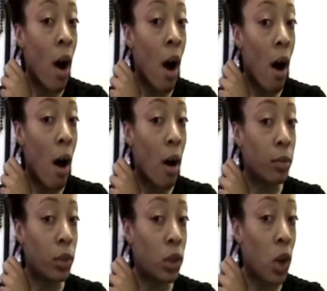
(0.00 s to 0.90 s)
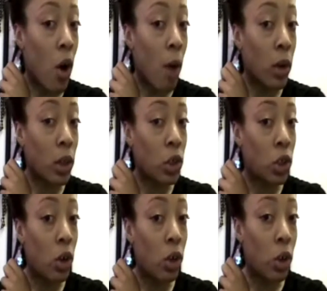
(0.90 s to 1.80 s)
So I'm going to
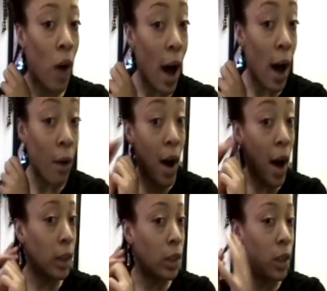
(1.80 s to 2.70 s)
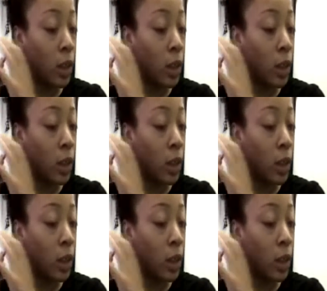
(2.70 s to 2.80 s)
show you how I'm